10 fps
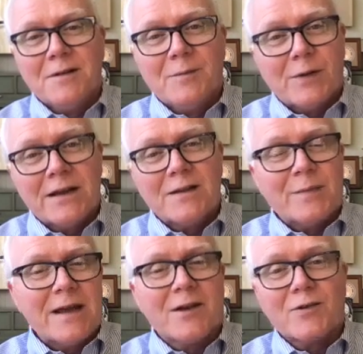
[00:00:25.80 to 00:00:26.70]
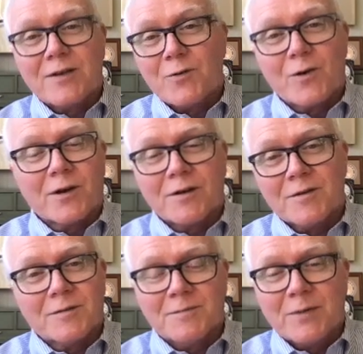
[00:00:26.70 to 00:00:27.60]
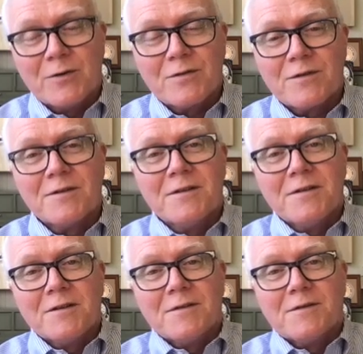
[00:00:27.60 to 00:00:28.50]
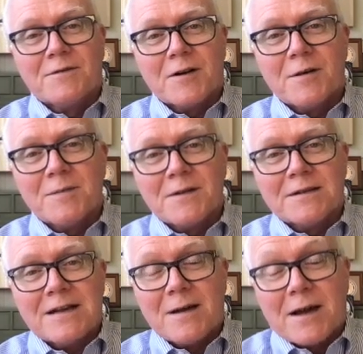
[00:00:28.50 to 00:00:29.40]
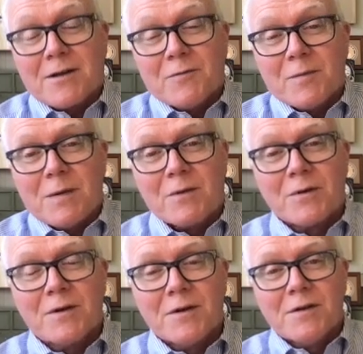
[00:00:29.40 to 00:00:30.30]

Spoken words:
playing the piano or the organ or both from the time I can remember.